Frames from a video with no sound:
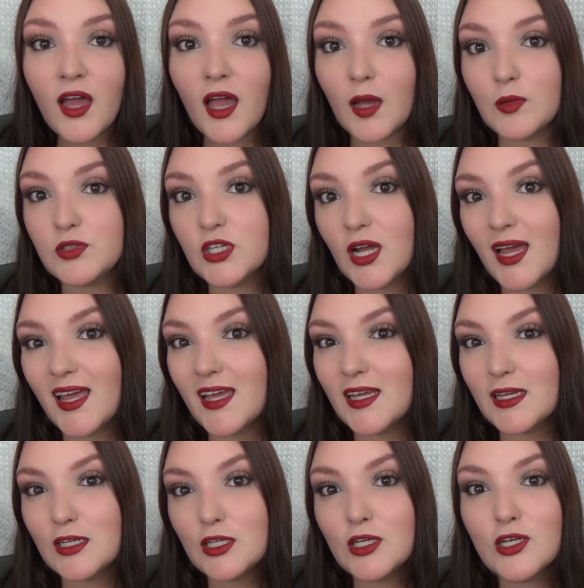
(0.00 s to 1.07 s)
I'm
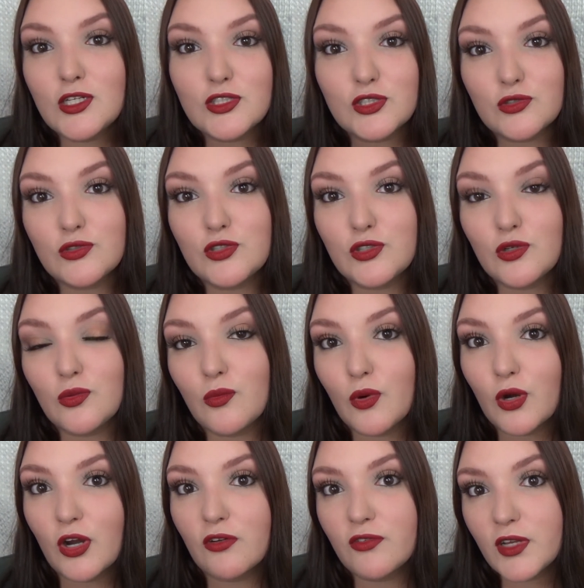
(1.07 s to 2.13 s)
trying to do
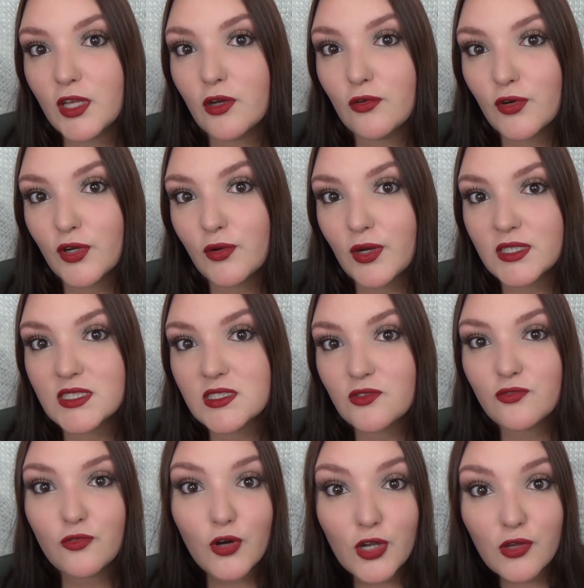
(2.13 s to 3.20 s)
more video requests
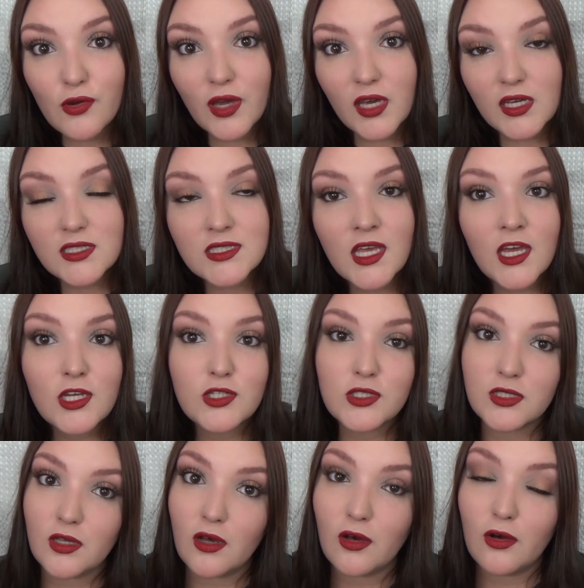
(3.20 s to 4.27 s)
for you guys,
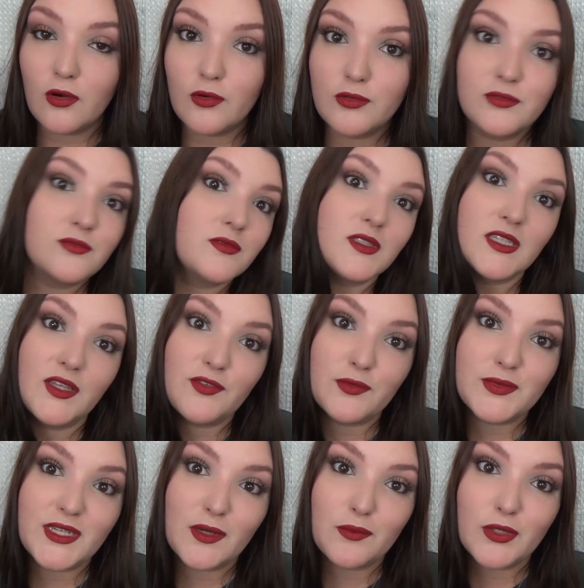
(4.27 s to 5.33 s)
so leave
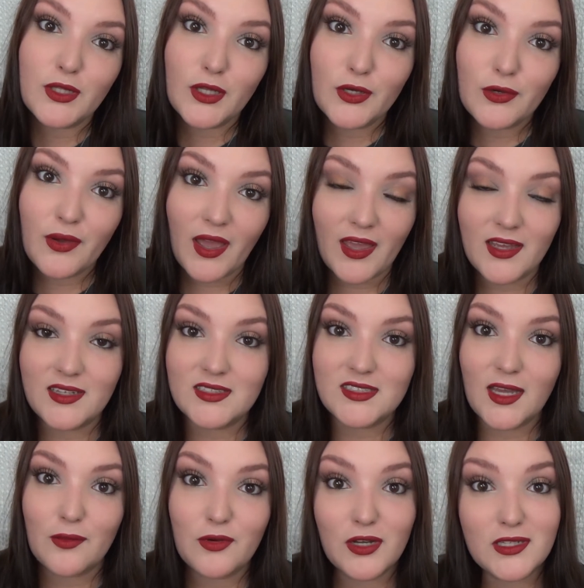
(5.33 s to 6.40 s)
them down below and
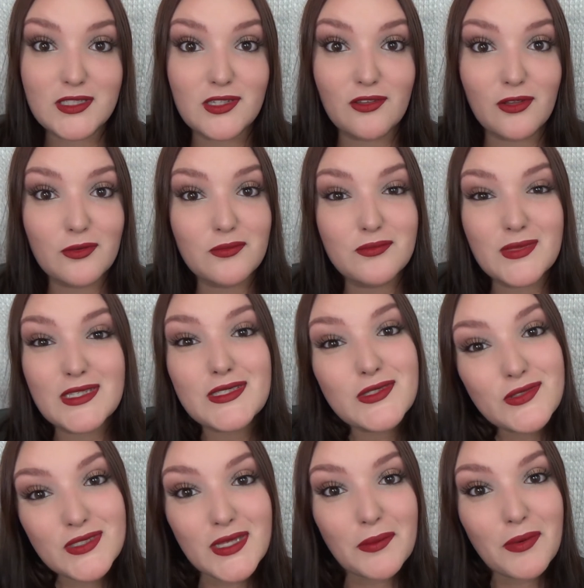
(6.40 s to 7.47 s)
I will get to them as
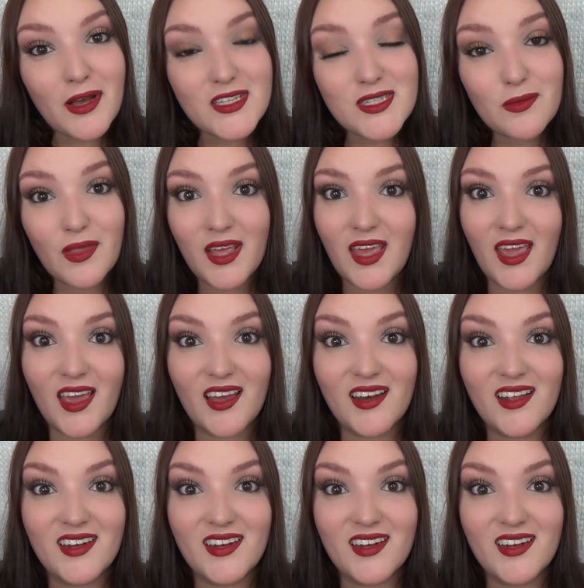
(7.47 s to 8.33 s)
soon as I possibly can.